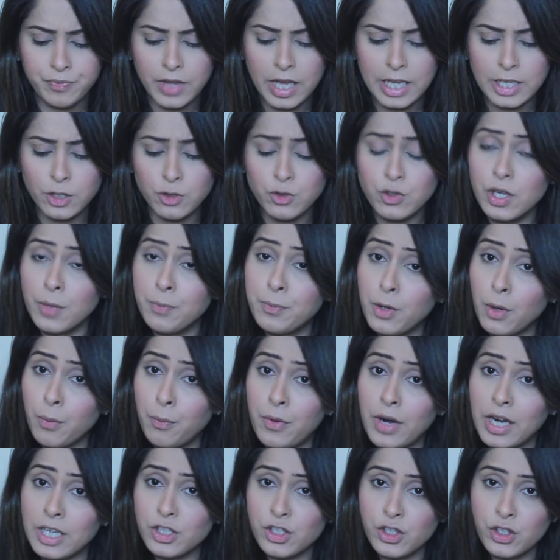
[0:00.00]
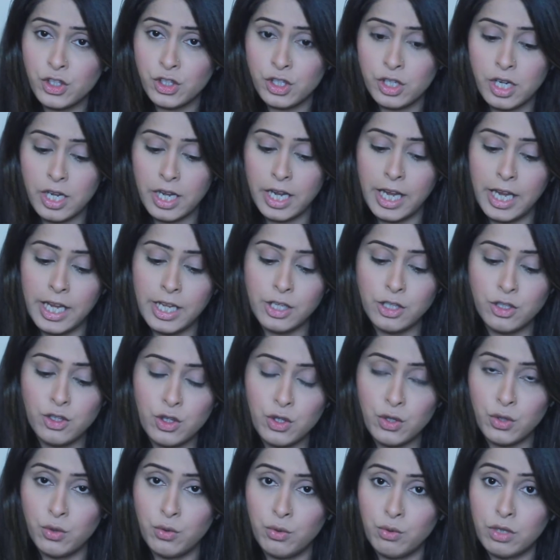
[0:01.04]
and you dip your brush
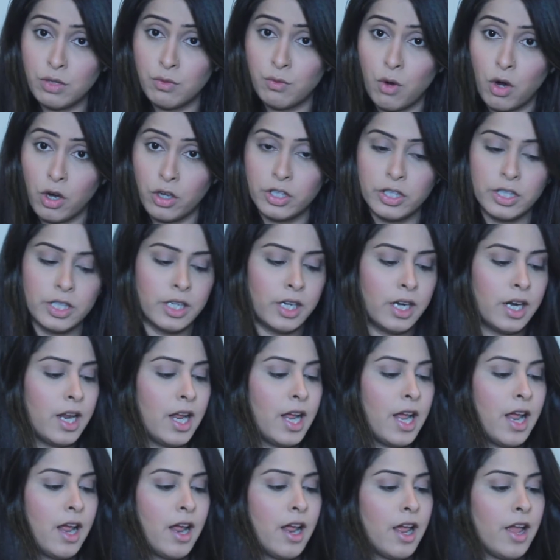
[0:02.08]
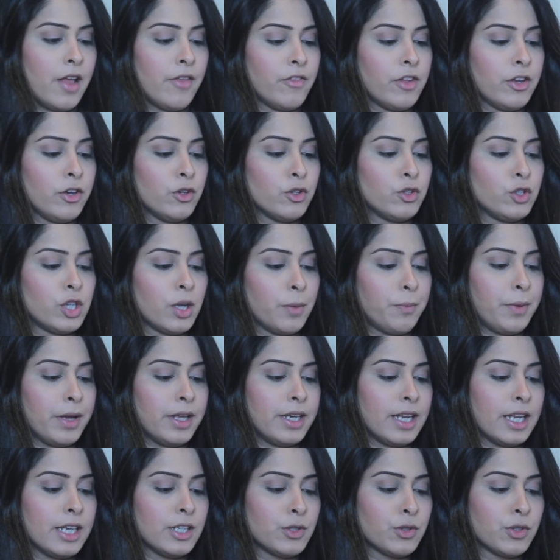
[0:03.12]
into the water, and then you dip
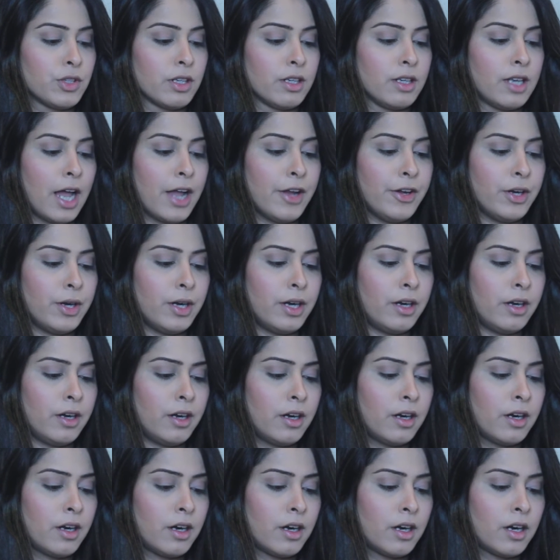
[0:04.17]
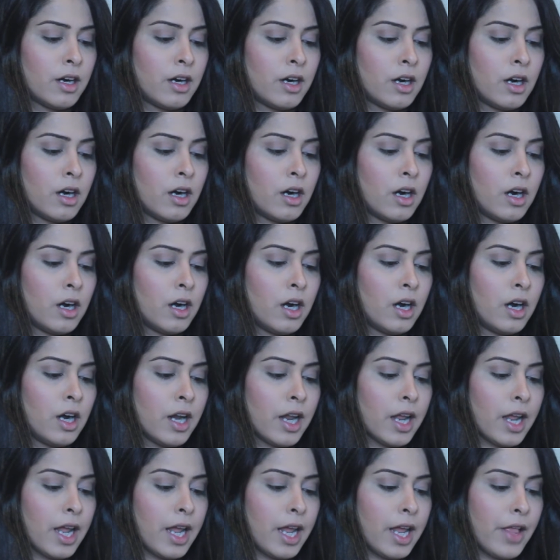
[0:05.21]
it into the liner
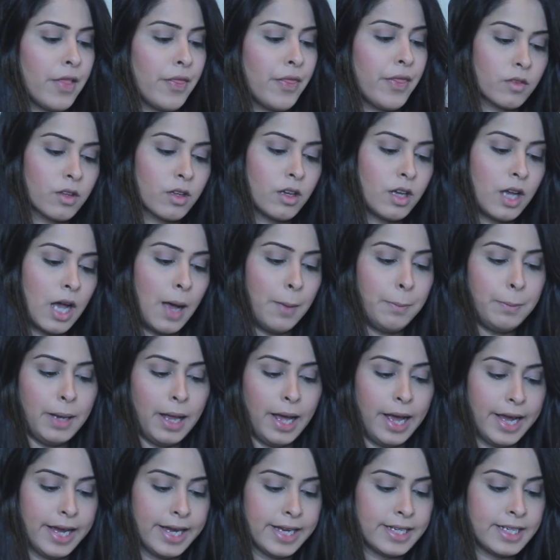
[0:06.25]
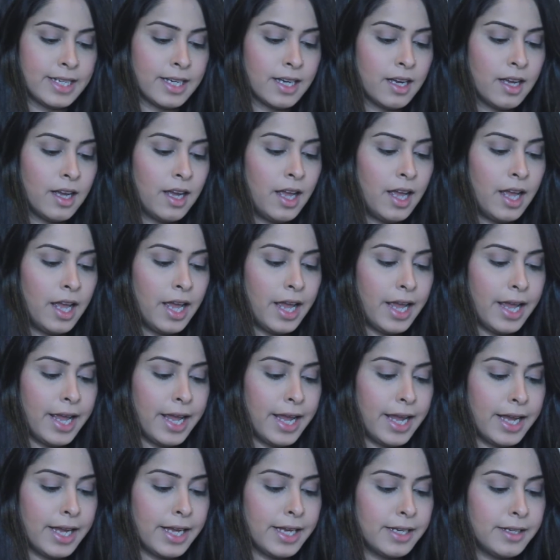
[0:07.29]
and apply it,
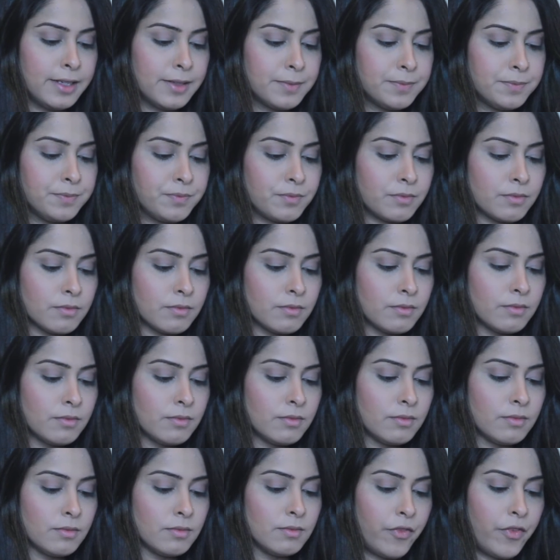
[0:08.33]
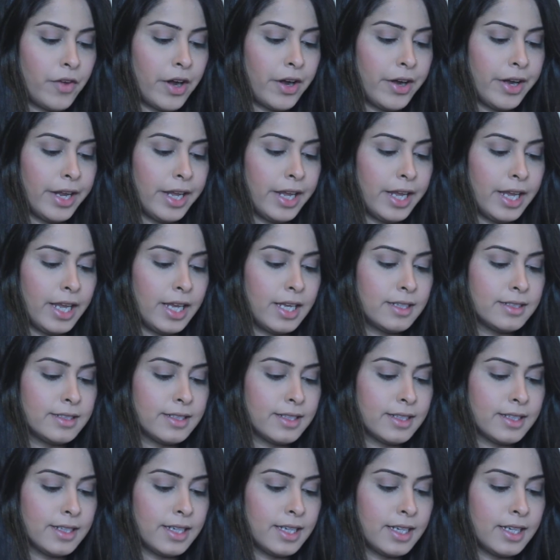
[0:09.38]
and very
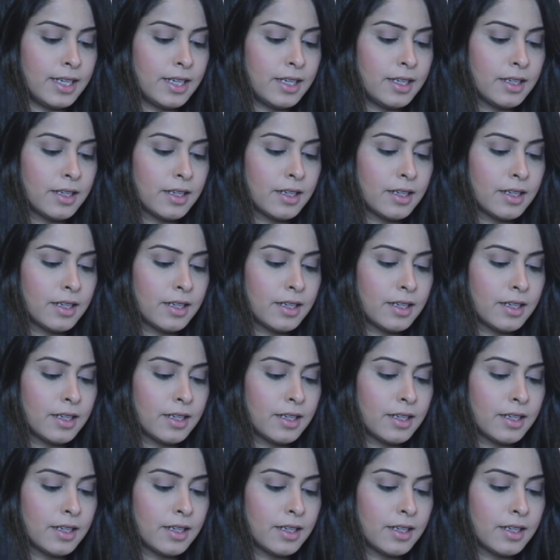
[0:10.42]
easily,